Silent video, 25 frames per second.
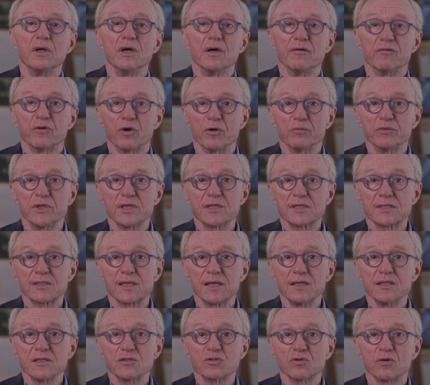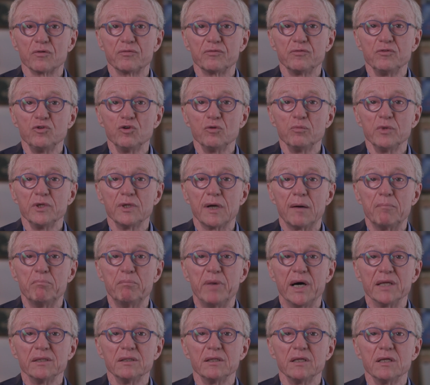from the sense of human
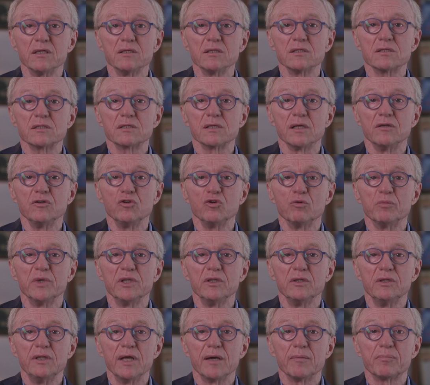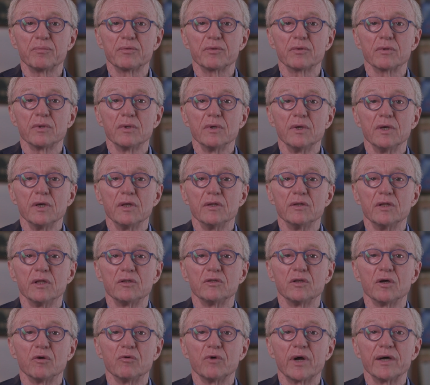abundance and human depth that
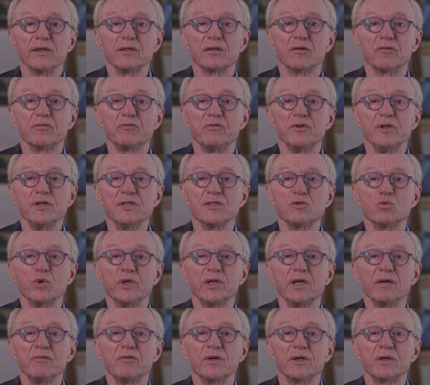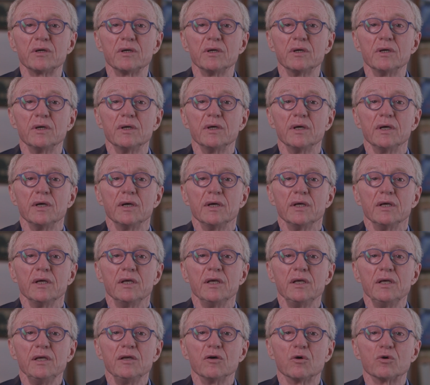a writer feels whenever
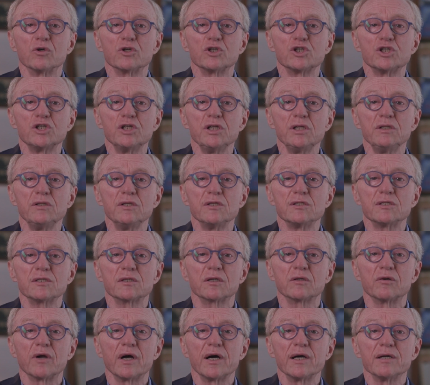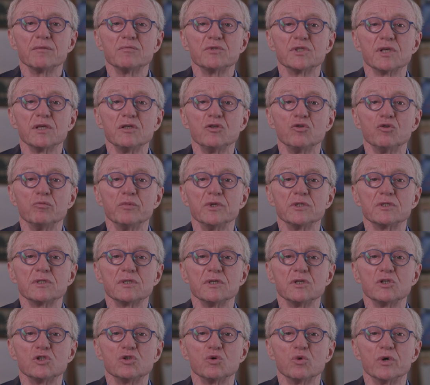he or she describes a human
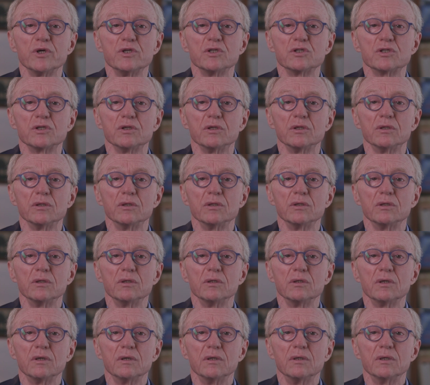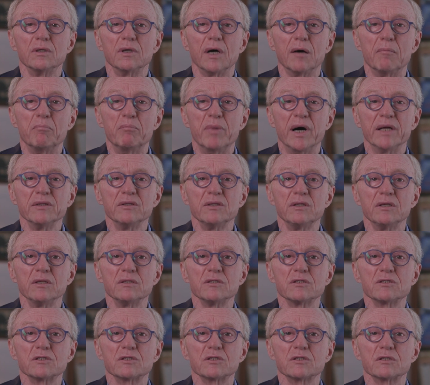situation,
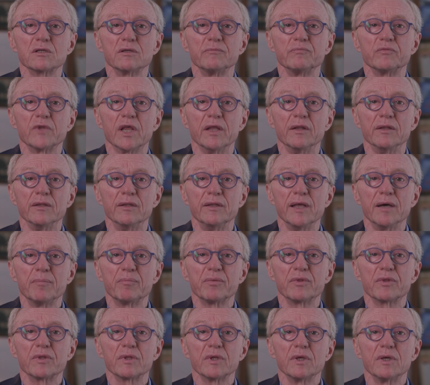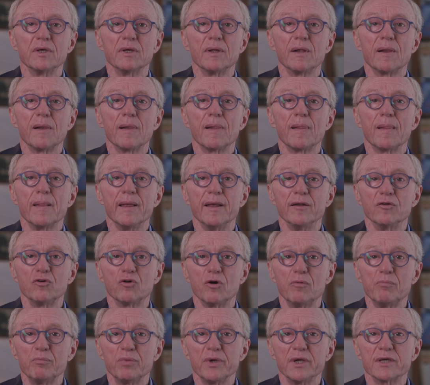abundance and depth and
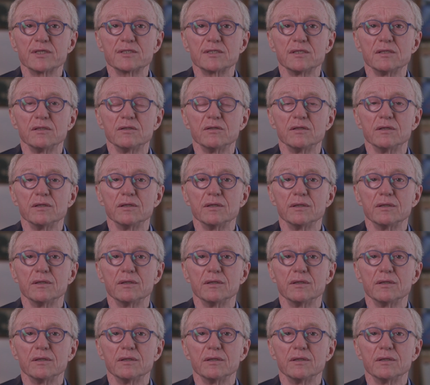complexity.